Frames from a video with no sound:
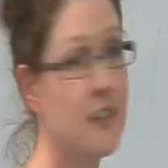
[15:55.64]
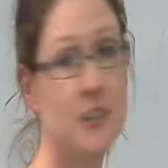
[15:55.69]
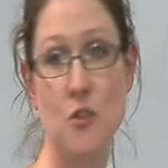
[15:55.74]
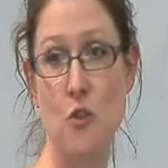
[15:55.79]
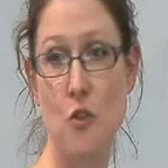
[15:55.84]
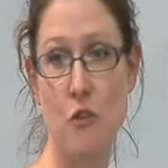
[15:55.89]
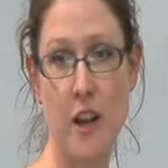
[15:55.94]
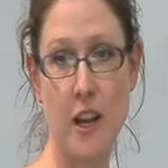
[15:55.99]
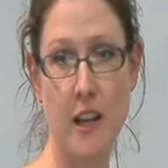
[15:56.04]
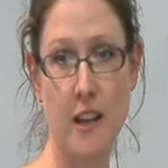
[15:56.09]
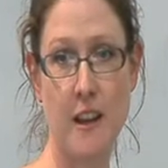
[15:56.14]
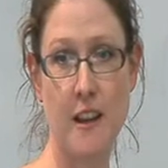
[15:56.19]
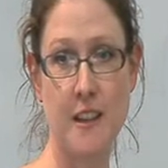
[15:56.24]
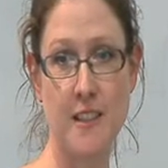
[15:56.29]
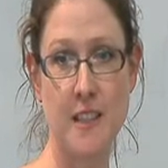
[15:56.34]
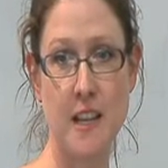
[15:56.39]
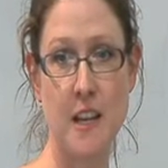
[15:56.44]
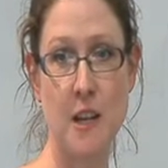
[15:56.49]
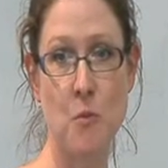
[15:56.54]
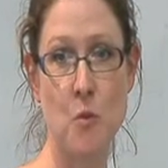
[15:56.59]
it's not
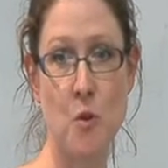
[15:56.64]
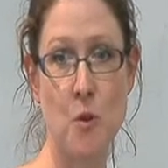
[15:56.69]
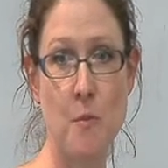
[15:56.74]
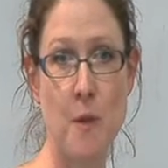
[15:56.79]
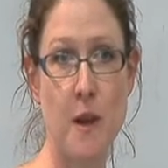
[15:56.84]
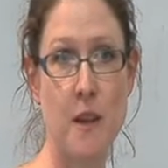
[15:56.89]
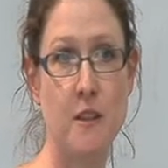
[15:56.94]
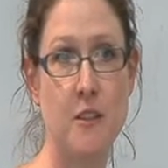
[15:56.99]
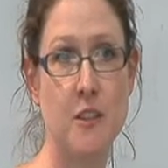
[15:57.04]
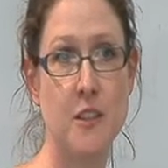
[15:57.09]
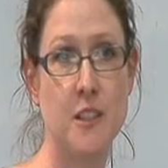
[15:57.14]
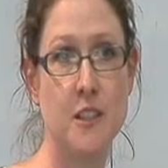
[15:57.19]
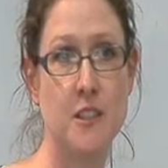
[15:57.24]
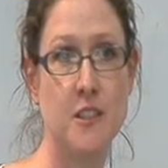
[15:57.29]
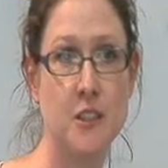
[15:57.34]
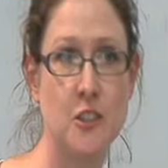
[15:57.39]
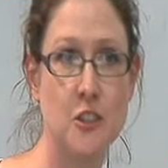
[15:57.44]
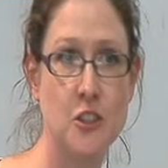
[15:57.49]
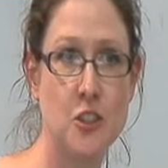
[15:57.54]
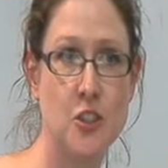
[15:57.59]
recognised anymore by the
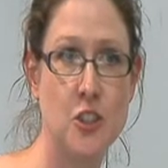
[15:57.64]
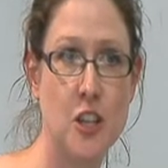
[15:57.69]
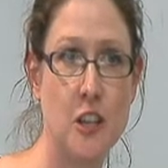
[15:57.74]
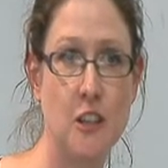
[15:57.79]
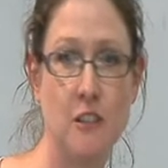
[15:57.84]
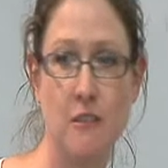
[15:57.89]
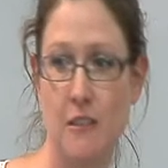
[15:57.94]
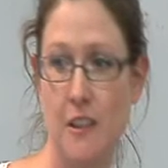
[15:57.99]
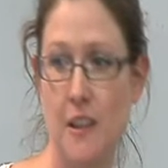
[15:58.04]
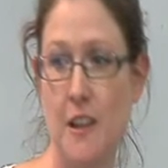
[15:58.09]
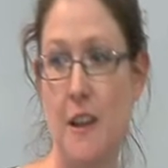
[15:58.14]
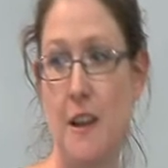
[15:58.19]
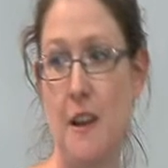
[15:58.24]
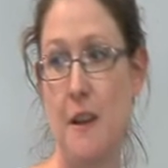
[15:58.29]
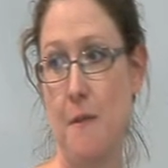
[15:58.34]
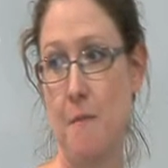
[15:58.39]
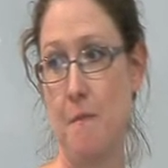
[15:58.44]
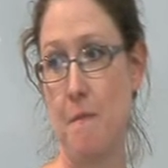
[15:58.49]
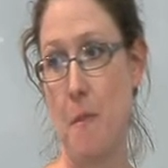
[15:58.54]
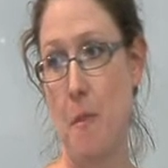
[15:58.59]
resistance gene.
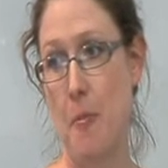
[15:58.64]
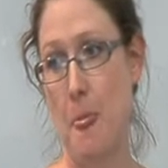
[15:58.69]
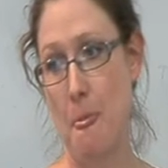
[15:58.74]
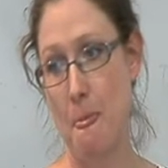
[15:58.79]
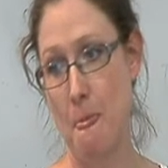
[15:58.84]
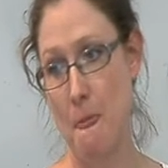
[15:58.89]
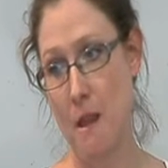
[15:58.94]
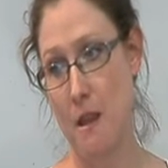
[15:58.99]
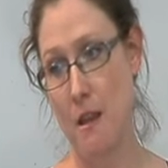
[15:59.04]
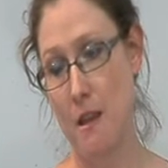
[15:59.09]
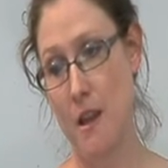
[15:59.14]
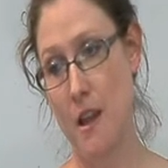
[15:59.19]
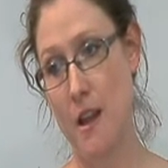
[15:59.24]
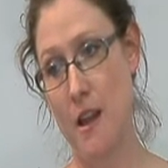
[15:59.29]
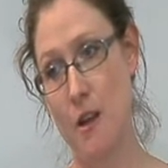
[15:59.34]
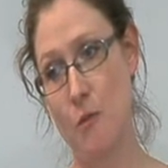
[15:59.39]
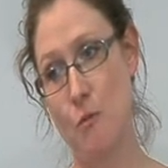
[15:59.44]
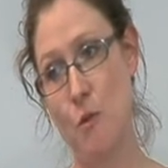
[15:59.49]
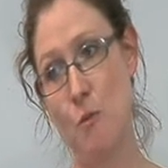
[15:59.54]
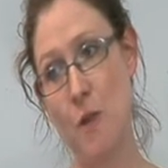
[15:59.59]

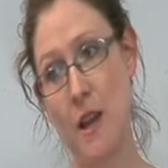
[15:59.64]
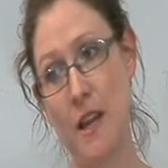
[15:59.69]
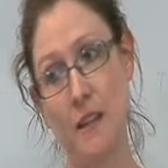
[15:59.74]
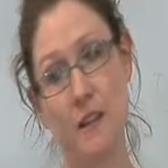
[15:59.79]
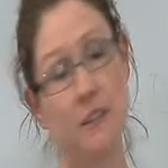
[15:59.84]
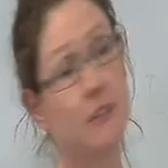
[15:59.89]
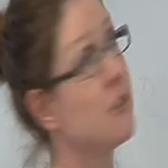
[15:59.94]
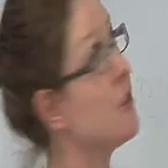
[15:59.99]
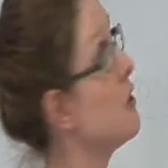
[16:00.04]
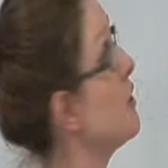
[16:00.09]
We went and